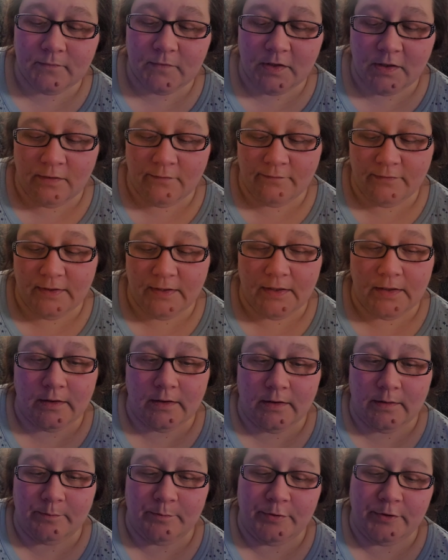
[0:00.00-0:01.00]
of that
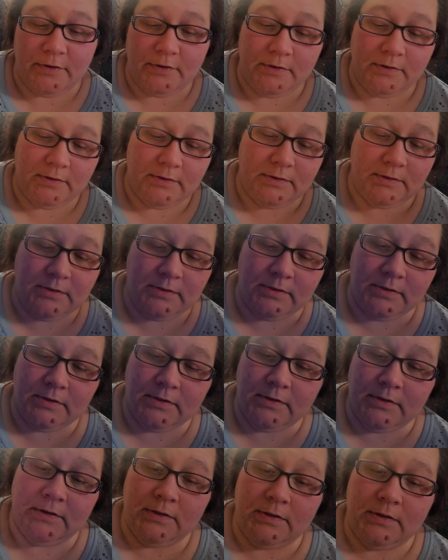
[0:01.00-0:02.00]
up,
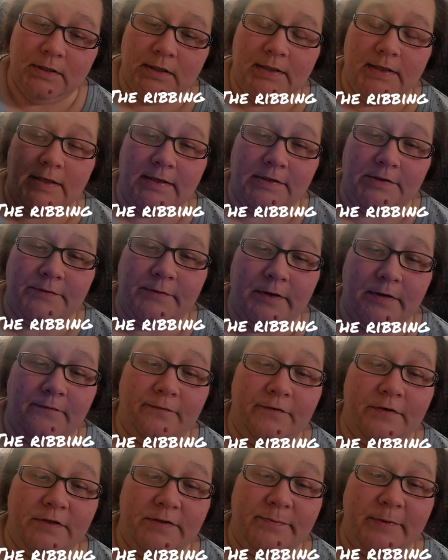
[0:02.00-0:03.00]
and that's why it
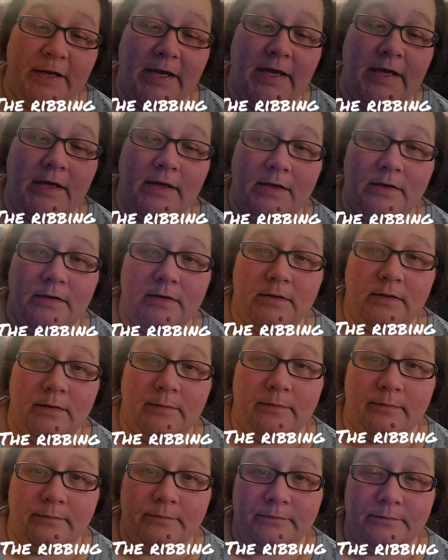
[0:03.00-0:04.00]
fits my head.
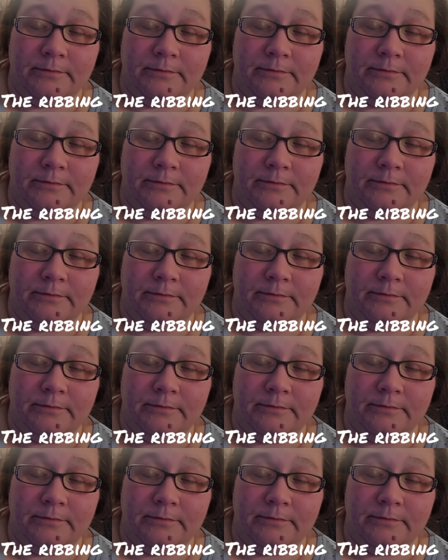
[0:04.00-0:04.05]
And